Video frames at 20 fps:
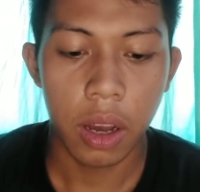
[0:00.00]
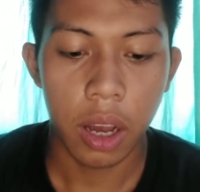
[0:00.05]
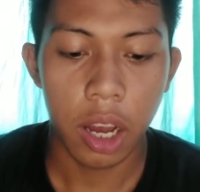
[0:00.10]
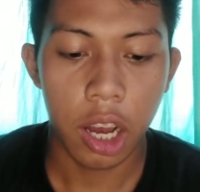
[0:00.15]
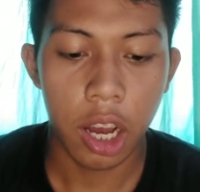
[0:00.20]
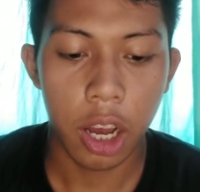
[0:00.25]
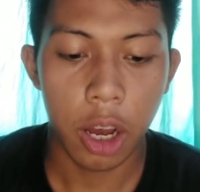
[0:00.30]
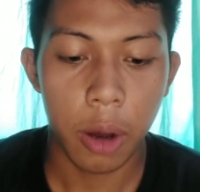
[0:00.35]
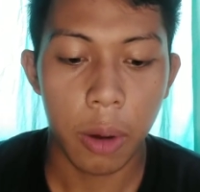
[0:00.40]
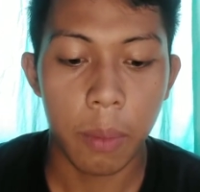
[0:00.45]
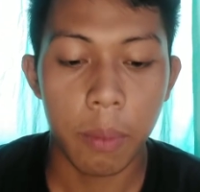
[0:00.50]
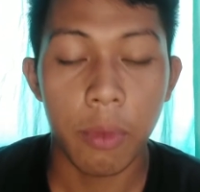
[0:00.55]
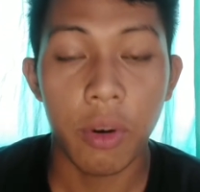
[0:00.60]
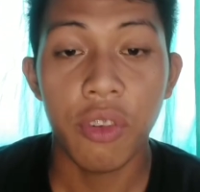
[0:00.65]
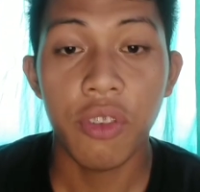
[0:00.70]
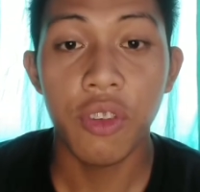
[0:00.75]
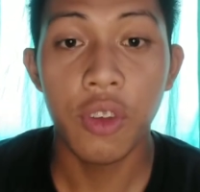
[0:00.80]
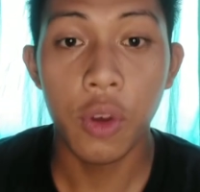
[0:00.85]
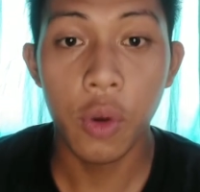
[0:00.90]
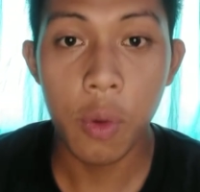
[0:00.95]

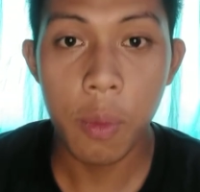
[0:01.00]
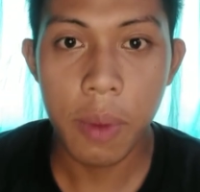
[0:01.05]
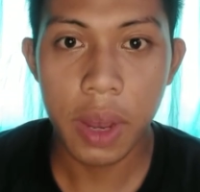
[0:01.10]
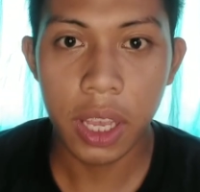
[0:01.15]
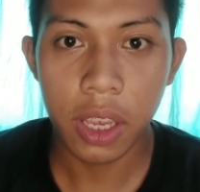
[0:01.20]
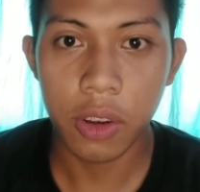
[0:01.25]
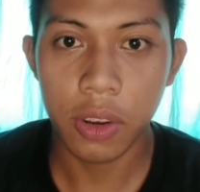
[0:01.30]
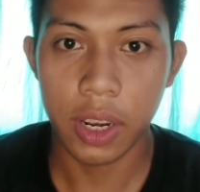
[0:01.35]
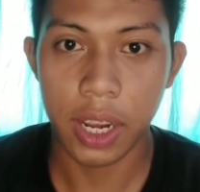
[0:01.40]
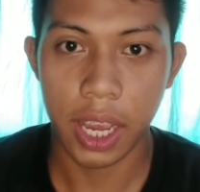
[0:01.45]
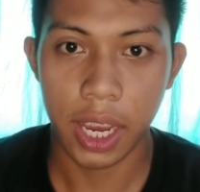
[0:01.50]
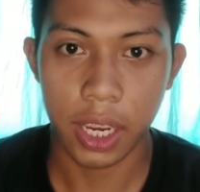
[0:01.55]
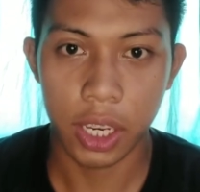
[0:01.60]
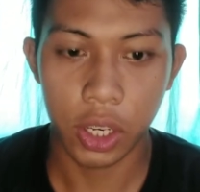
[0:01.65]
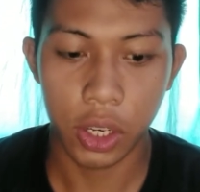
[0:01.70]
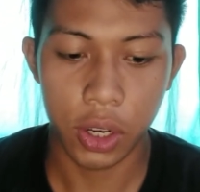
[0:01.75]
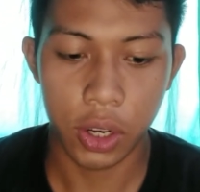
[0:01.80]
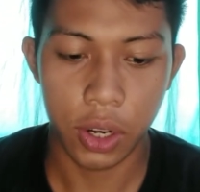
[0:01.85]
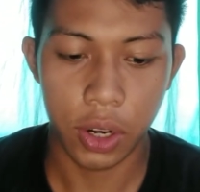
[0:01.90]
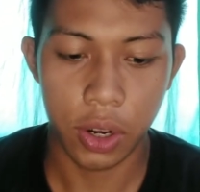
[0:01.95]
of human
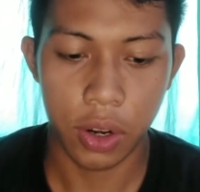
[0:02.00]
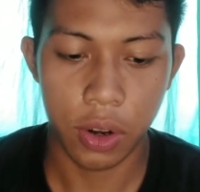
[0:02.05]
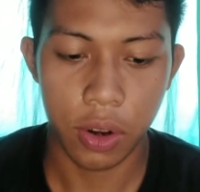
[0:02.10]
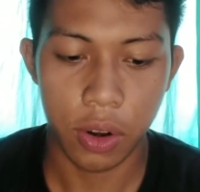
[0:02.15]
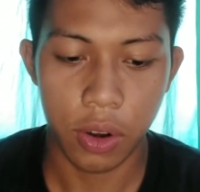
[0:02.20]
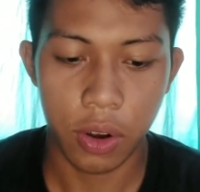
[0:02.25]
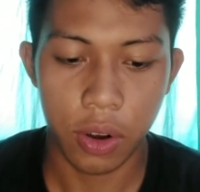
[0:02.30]
connection.